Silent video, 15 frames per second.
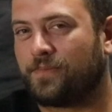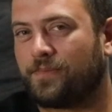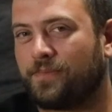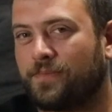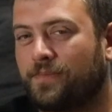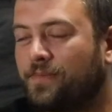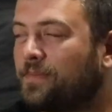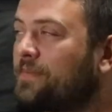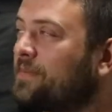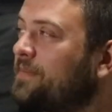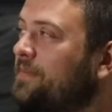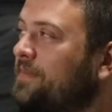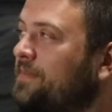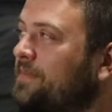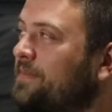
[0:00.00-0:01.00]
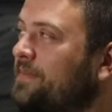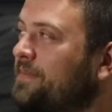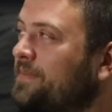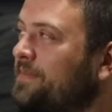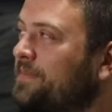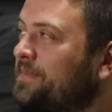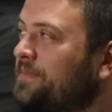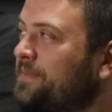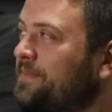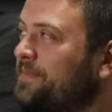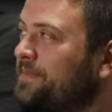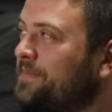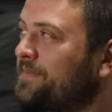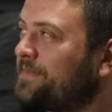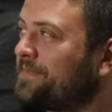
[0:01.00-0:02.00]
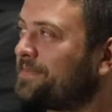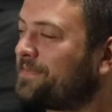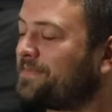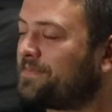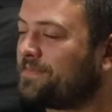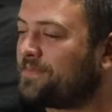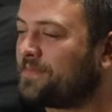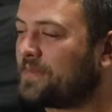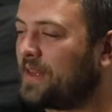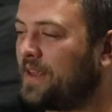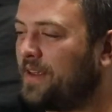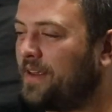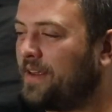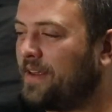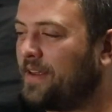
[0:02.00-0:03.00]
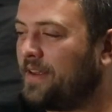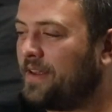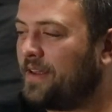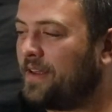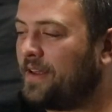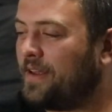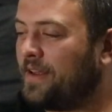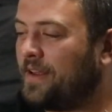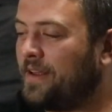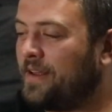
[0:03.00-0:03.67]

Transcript: (not speaking)